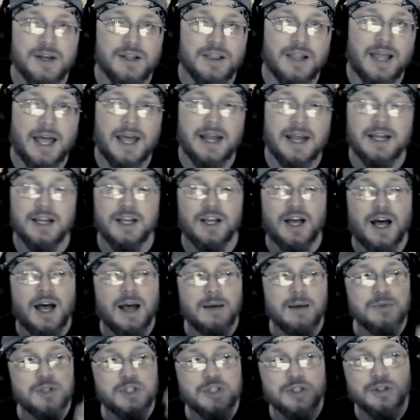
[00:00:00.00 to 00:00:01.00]
Like,
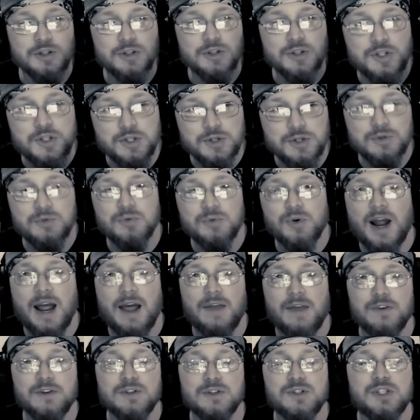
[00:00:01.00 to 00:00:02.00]
I'm sure you'd
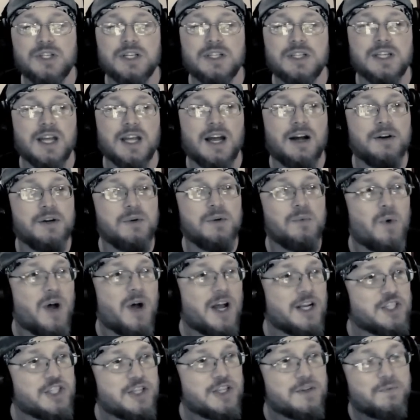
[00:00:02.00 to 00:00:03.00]
rather sit down and
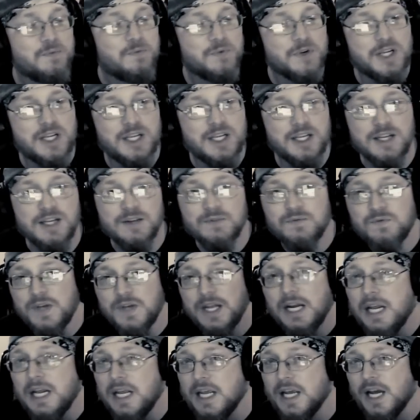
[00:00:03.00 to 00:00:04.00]
watch a freaking
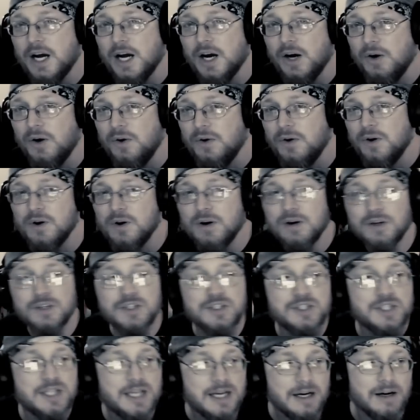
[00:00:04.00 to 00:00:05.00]
video or a
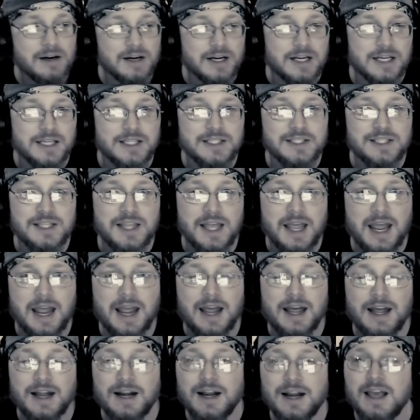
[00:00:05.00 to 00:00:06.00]
series
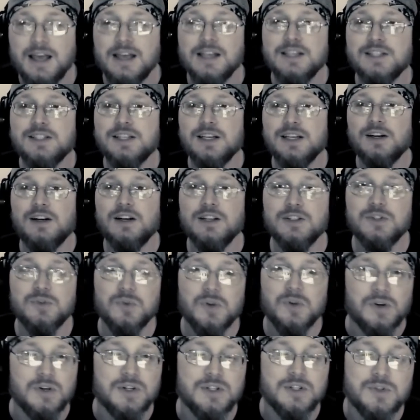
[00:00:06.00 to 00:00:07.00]
than sit on
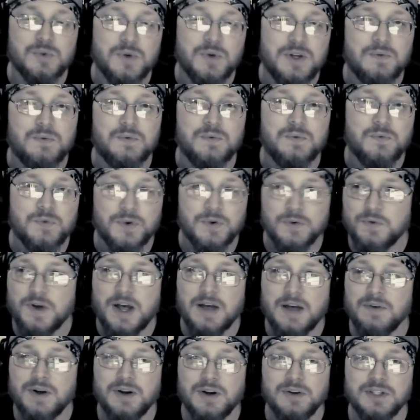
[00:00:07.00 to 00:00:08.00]
Twitter and tweet for
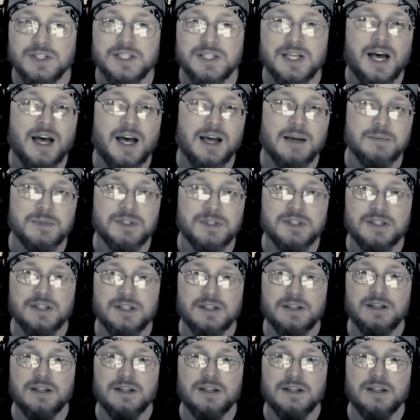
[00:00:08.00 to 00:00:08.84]
500 times.